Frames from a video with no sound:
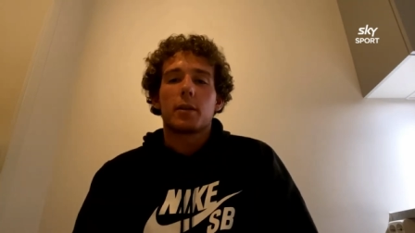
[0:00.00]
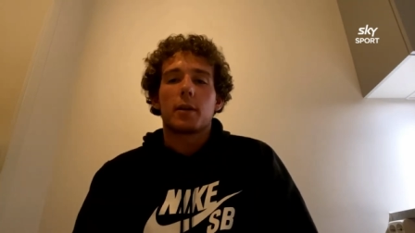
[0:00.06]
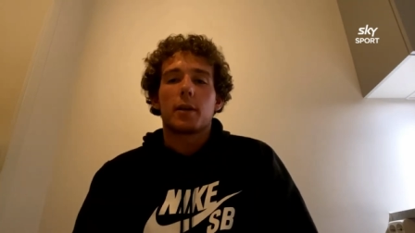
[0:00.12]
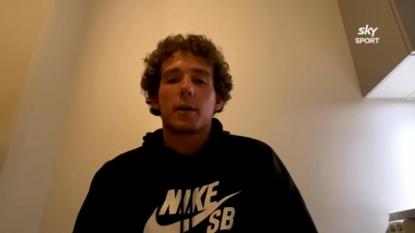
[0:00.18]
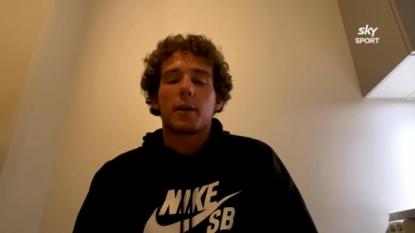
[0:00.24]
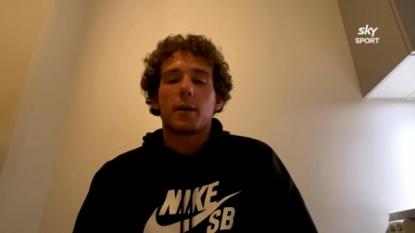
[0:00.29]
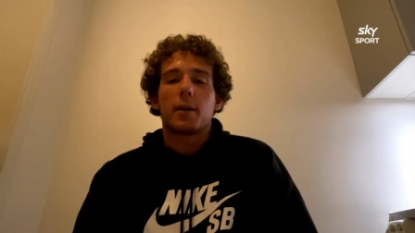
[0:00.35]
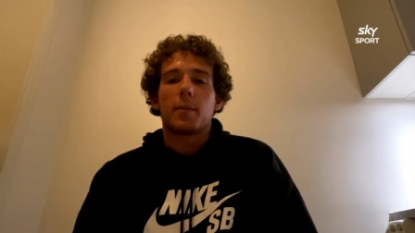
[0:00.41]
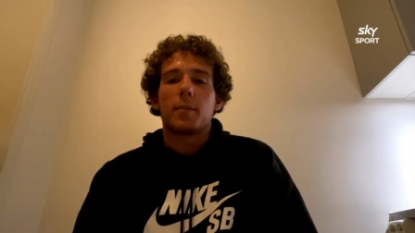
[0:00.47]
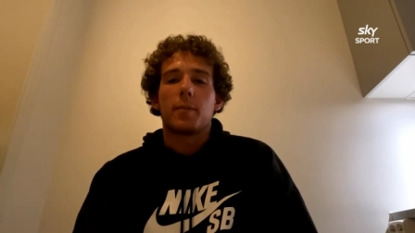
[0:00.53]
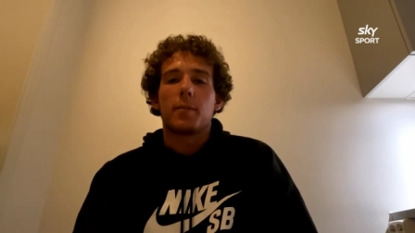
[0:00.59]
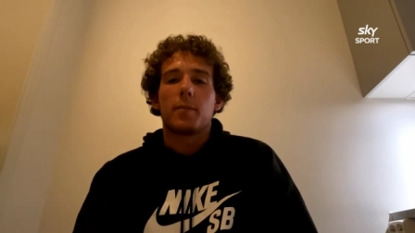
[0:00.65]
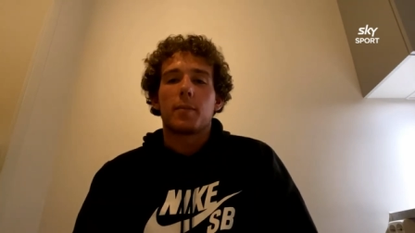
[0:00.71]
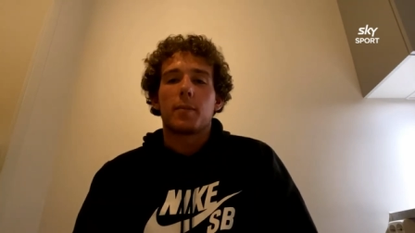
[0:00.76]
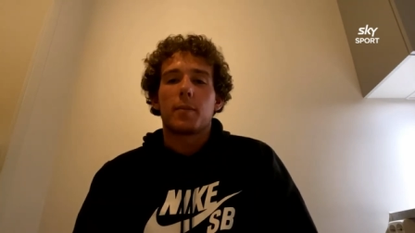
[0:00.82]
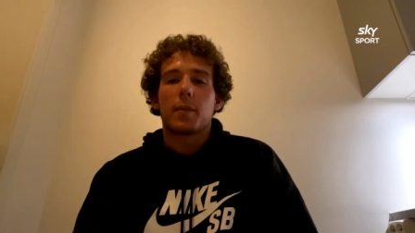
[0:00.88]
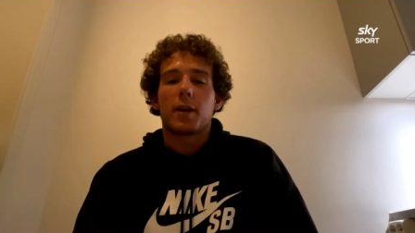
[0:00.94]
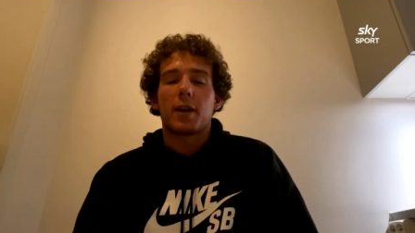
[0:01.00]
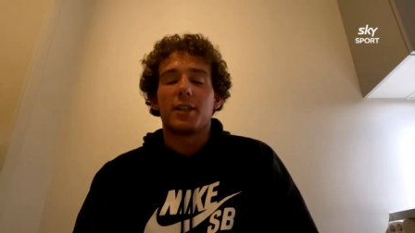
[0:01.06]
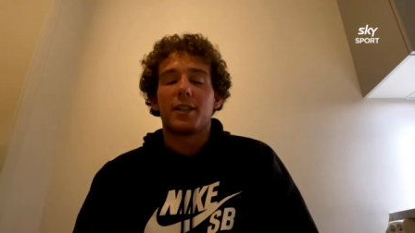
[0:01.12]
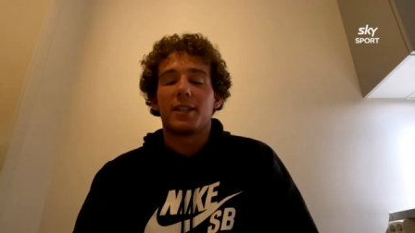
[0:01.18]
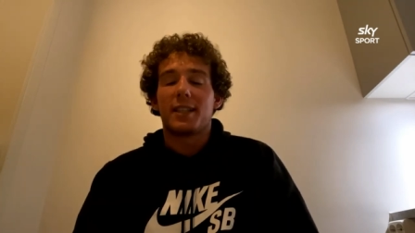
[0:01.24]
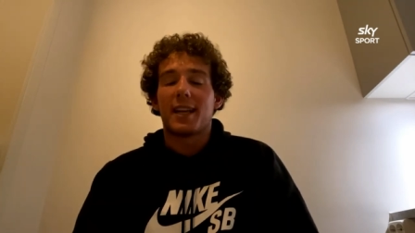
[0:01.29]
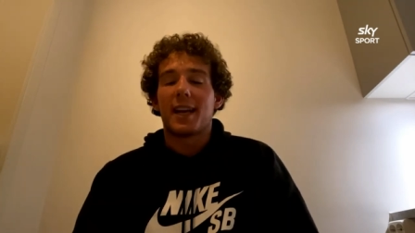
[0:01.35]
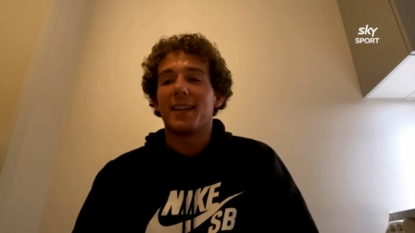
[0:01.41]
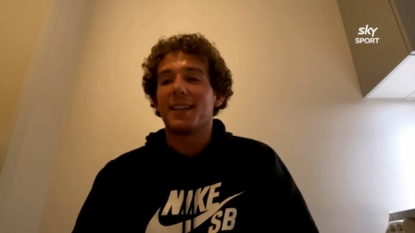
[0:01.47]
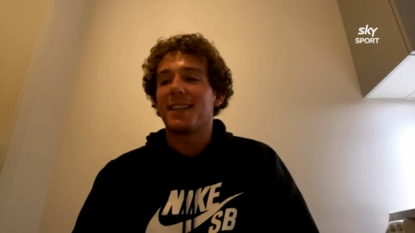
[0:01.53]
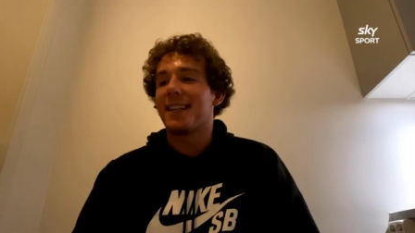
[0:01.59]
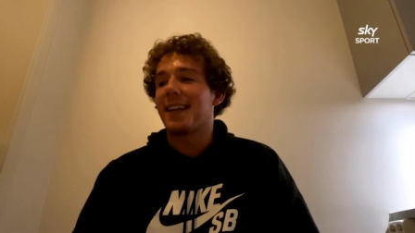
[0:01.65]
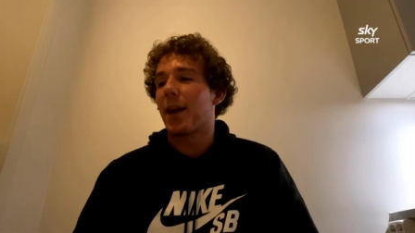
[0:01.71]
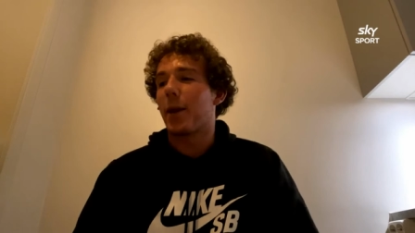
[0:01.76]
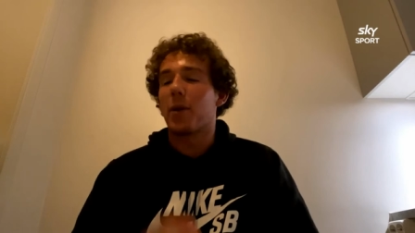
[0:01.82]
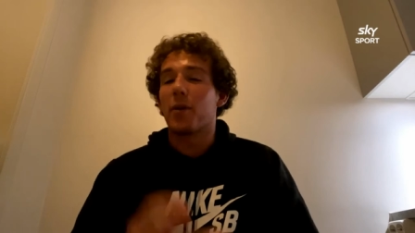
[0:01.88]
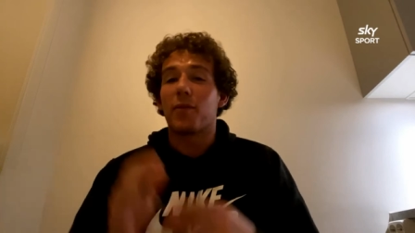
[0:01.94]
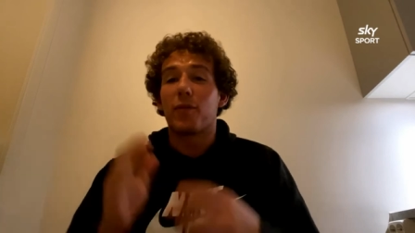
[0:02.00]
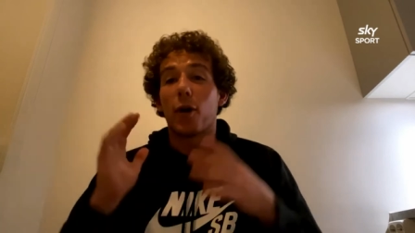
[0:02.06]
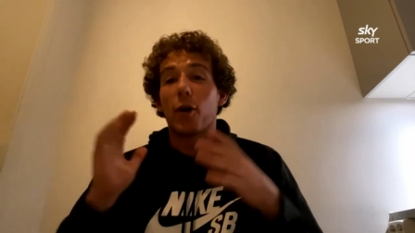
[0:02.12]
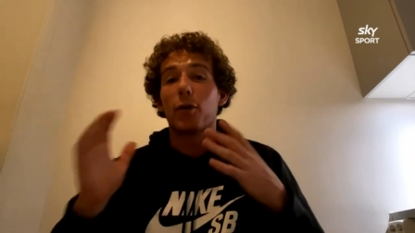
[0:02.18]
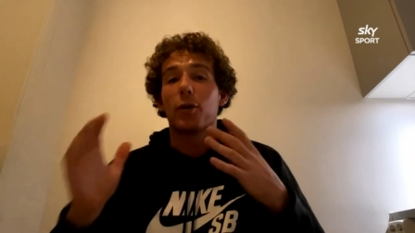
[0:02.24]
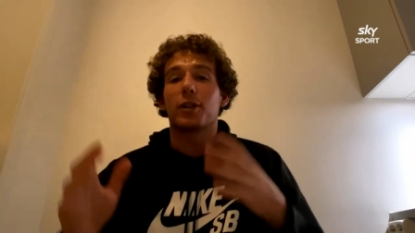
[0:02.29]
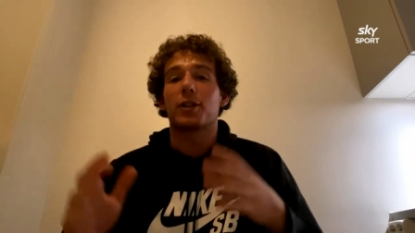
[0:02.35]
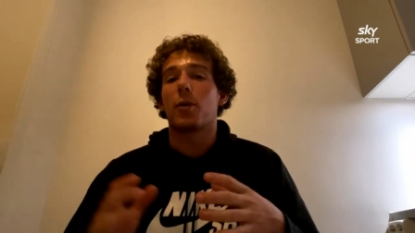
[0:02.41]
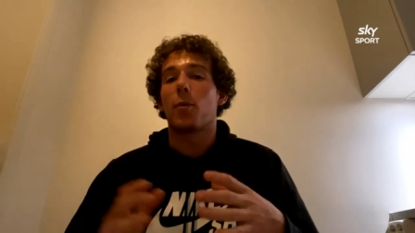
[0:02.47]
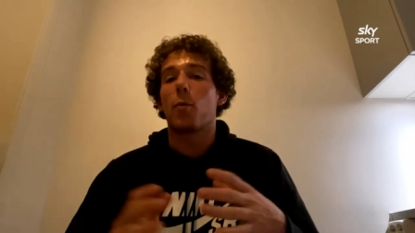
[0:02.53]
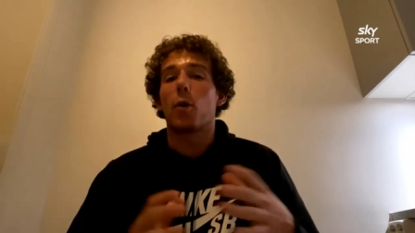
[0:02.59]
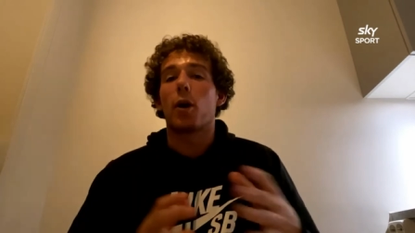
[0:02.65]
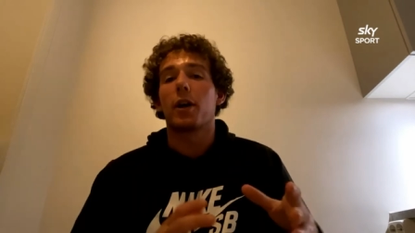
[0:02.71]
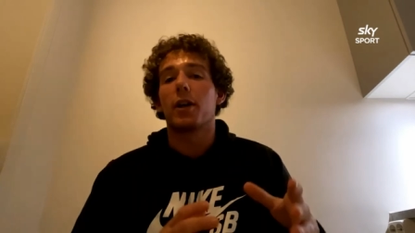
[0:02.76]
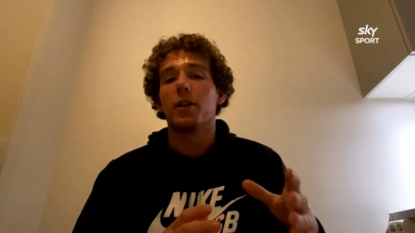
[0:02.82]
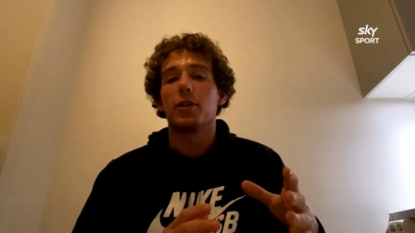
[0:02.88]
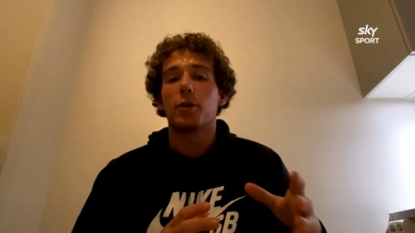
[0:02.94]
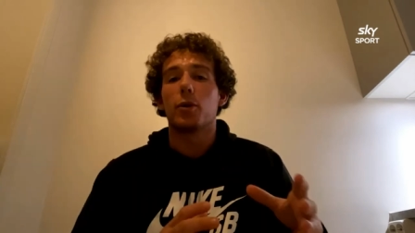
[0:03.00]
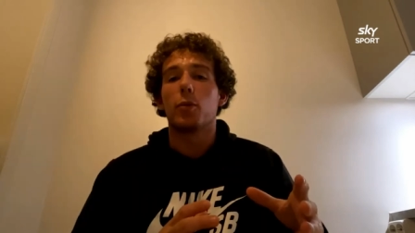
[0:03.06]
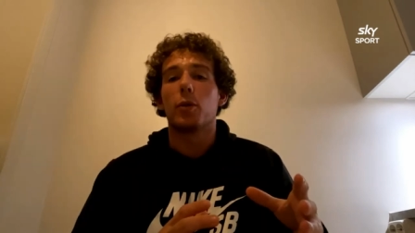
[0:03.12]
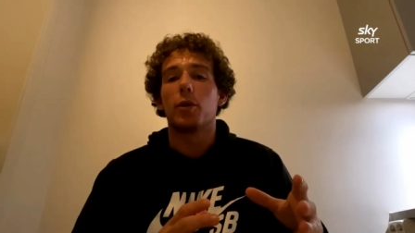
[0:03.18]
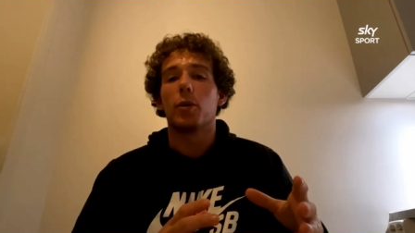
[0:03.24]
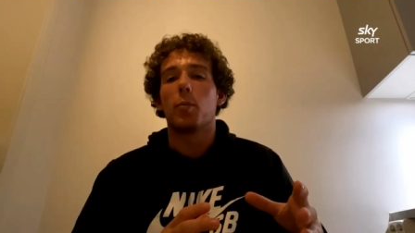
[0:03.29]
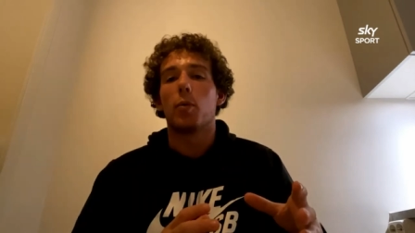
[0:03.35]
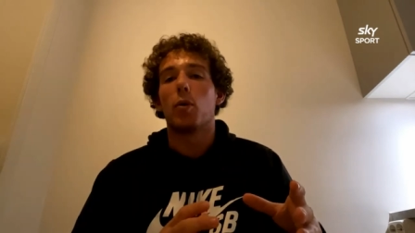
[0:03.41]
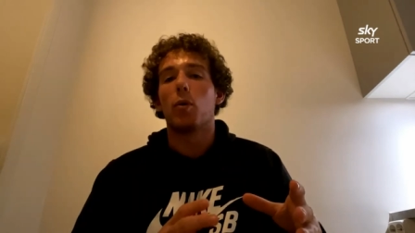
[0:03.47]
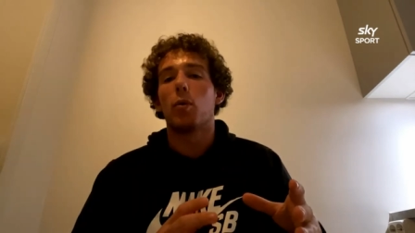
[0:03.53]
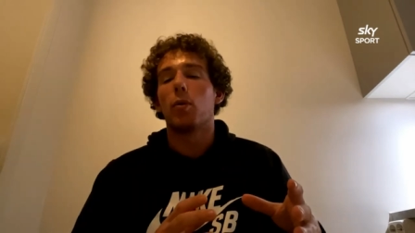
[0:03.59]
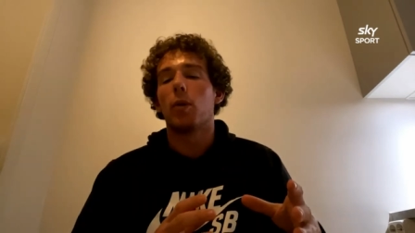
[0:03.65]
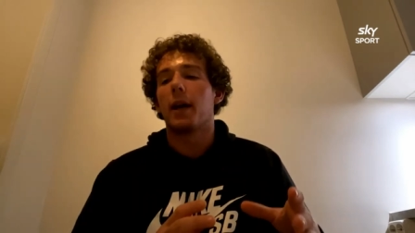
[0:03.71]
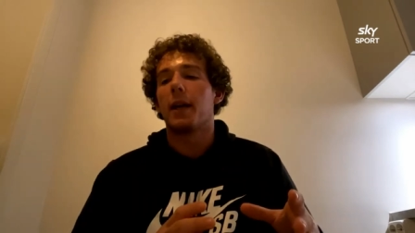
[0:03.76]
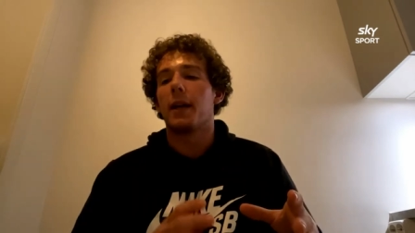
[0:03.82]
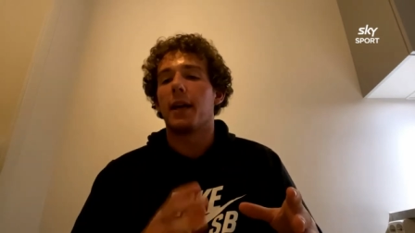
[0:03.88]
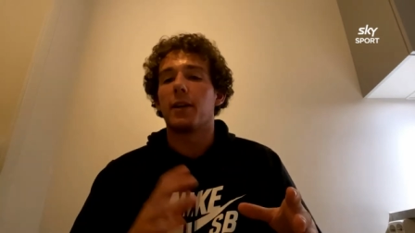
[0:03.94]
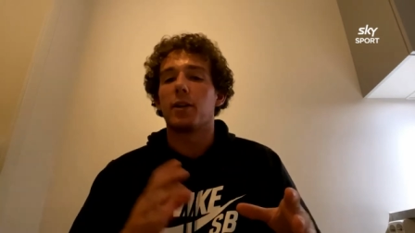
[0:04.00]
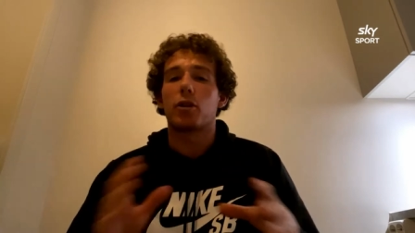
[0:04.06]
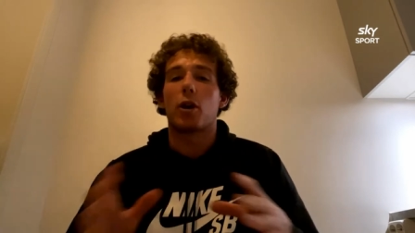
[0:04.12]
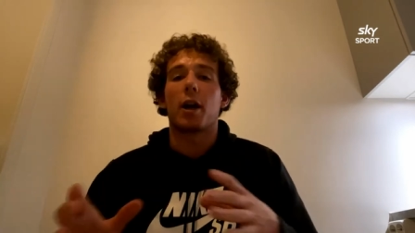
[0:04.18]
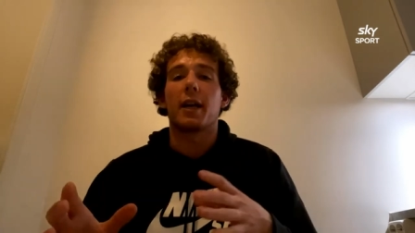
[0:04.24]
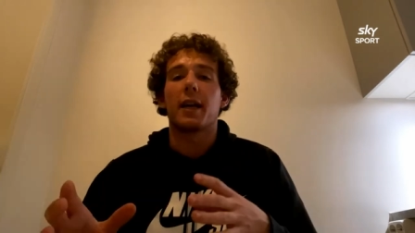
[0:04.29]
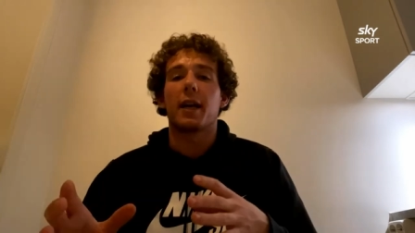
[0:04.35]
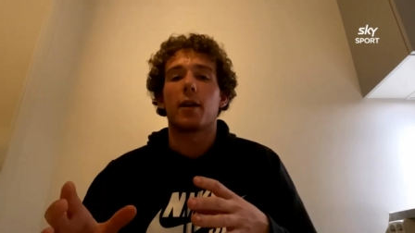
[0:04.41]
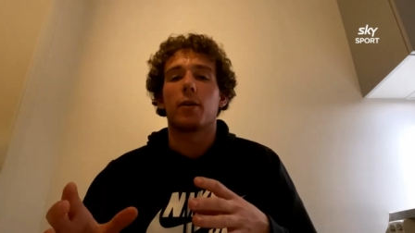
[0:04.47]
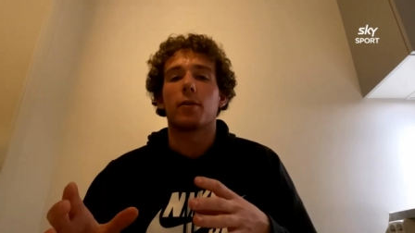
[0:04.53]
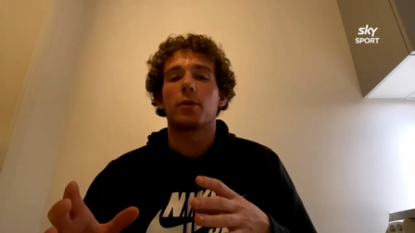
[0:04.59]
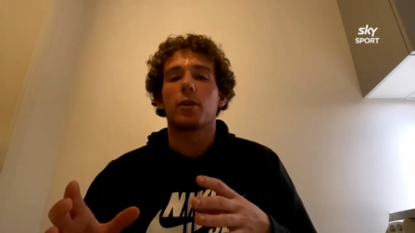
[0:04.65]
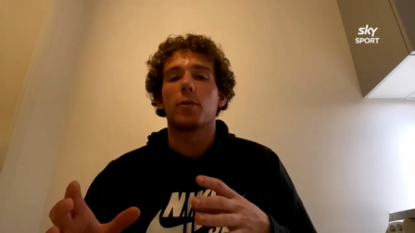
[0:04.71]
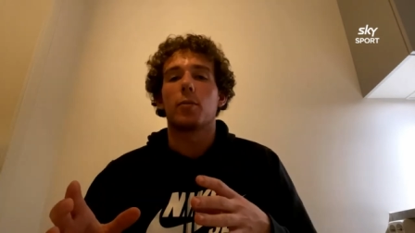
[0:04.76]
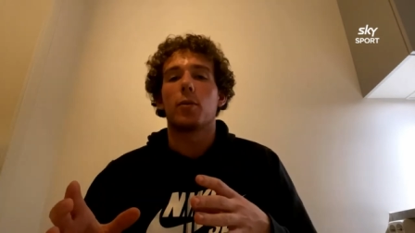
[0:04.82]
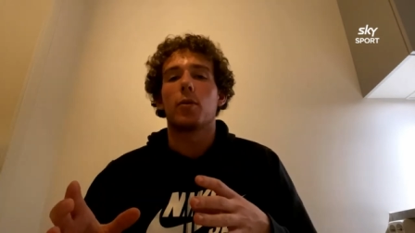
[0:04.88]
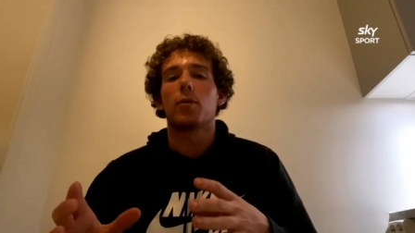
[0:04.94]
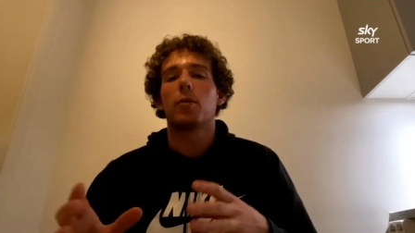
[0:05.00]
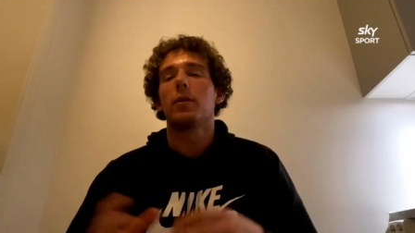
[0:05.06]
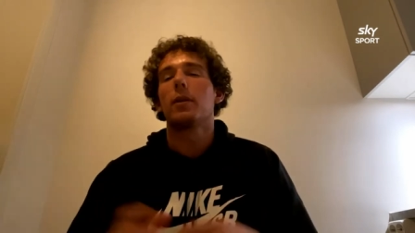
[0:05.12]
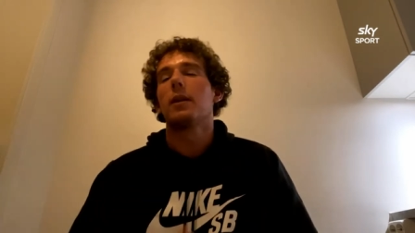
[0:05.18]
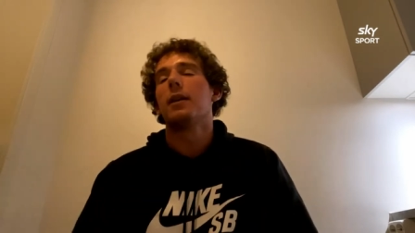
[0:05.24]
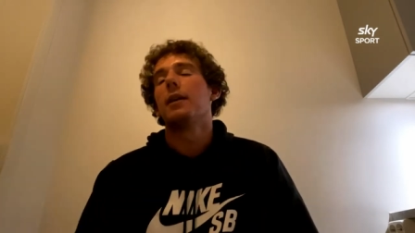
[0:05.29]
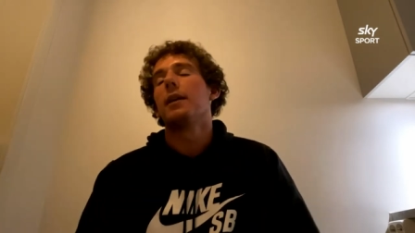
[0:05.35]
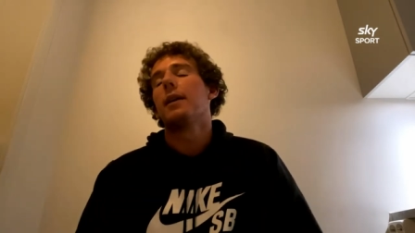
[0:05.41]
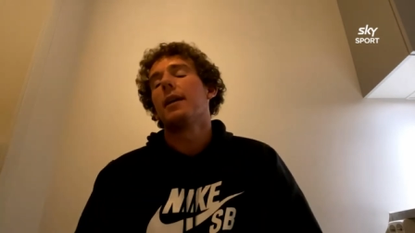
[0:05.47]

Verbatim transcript: Um, I tend to get a bit focused on what I can do with the ball and, and trying to get onto the ball.